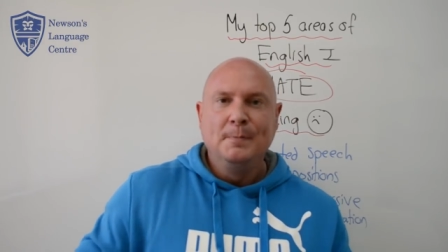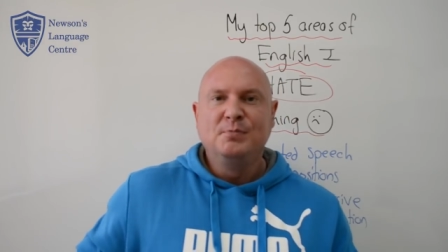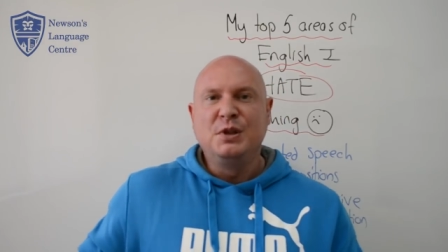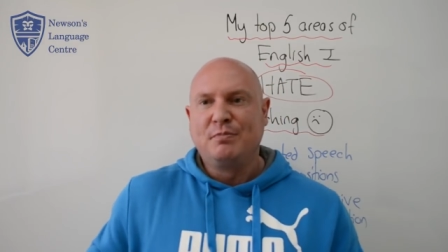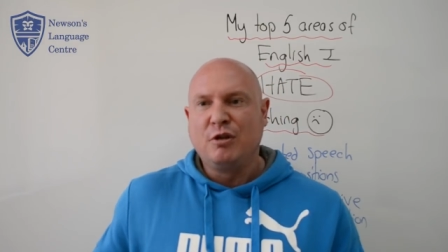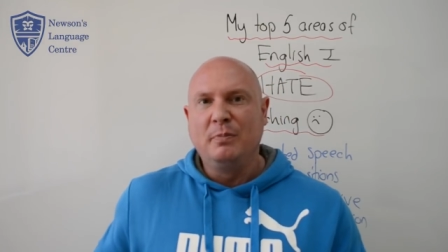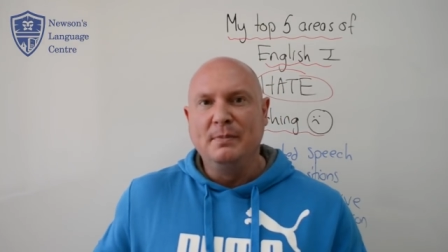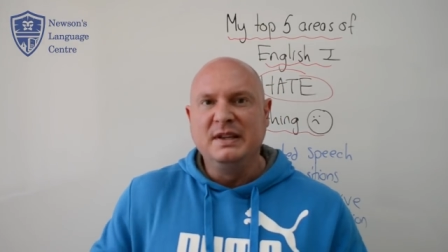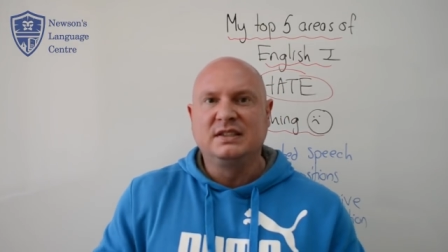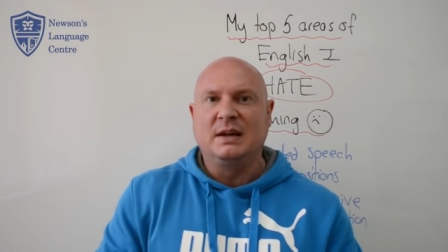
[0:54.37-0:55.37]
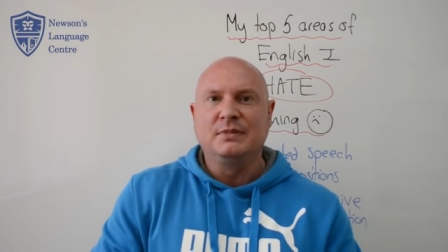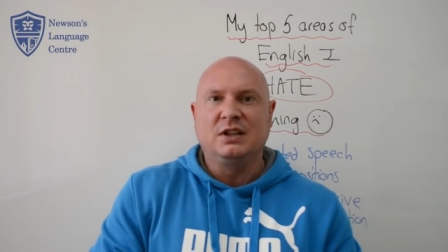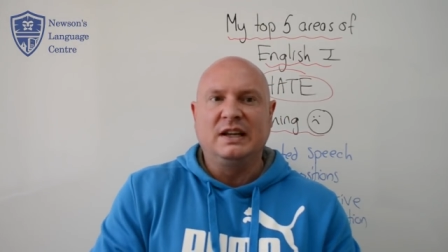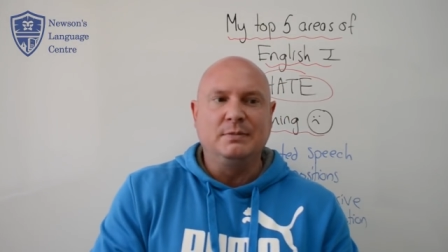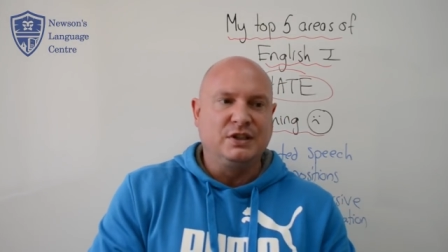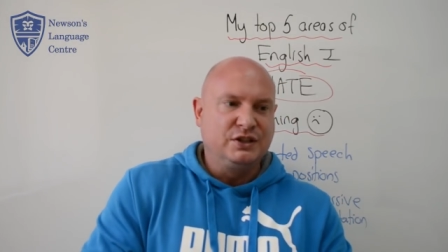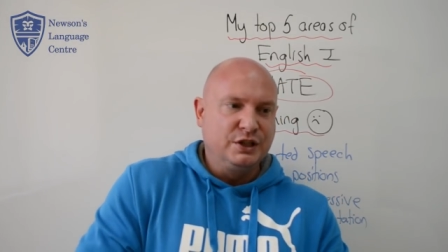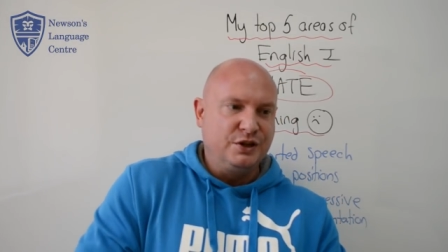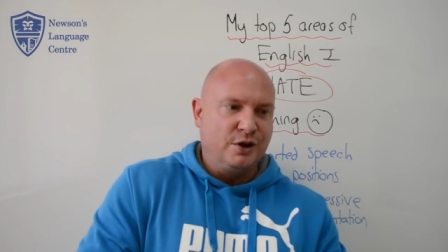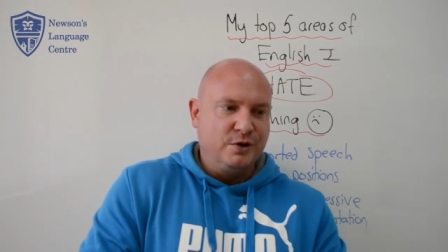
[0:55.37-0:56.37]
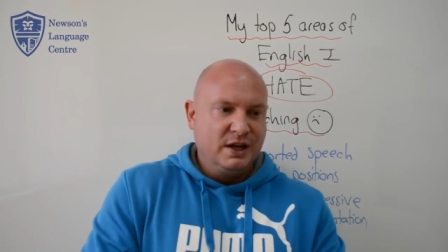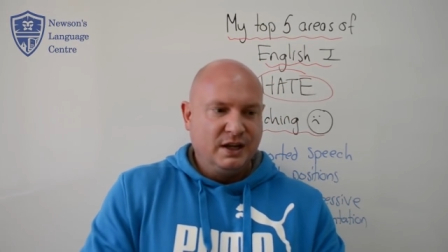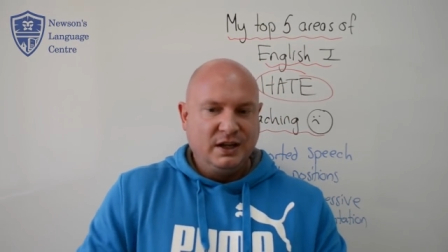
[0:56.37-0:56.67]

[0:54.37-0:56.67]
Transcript: But the problem is sometimes is that